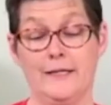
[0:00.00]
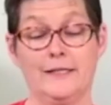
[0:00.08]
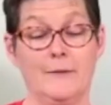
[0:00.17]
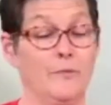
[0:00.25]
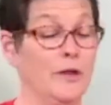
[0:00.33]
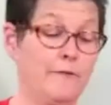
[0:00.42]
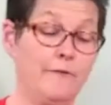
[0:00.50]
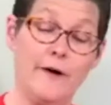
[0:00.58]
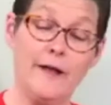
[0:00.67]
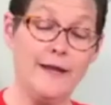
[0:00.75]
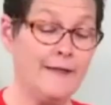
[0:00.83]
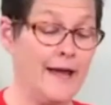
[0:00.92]
something
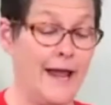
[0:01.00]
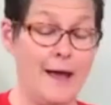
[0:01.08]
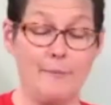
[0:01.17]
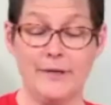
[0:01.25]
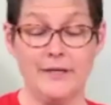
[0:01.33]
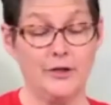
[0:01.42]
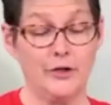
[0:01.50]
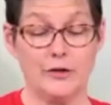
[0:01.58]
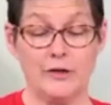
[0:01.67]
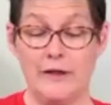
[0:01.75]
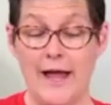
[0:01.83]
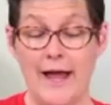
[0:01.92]
funny that happened in your
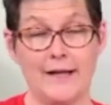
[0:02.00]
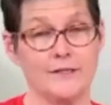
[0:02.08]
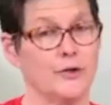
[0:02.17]
class